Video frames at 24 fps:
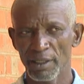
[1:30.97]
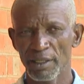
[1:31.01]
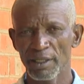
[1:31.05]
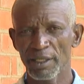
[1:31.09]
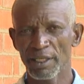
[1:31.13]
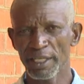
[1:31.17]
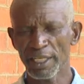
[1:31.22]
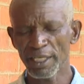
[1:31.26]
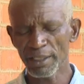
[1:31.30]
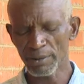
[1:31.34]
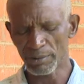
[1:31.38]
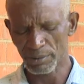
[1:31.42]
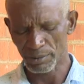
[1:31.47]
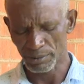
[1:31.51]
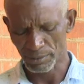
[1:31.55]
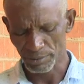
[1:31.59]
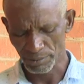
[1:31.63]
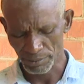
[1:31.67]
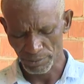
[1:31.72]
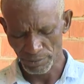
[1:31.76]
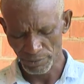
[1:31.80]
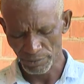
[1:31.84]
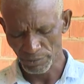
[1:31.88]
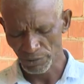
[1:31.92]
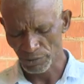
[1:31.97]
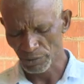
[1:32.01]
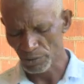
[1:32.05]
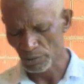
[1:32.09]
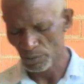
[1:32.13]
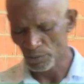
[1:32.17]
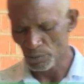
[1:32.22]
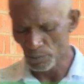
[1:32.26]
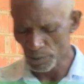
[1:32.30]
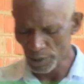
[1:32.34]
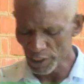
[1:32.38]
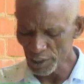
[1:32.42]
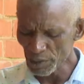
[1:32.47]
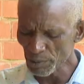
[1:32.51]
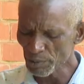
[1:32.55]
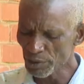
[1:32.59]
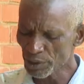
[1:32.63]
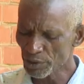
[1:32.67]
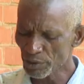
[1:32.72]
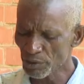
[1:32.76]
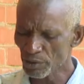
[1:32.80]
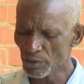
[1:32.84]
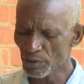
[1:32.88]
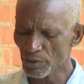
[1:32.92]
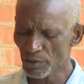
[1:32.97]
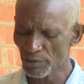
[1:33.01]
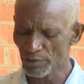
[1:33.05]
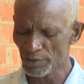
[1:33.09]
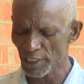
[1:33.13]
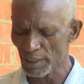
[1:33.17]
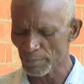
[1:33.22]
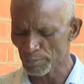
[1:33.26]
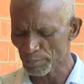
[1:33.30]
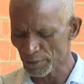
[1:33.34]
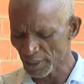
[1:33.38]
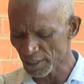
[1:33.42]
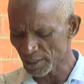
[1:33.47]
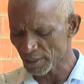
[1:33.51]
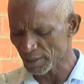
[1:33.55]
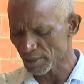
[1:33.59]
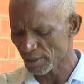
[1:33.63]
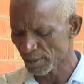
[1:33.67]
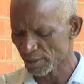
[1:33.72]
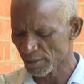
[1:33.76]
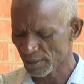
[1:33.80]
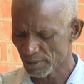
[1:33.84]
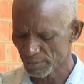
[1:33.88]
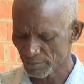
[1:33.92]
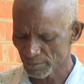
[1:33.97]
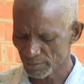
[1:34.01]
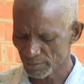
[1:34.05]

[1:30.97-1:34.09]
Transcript: Now, when we talk of the pellets,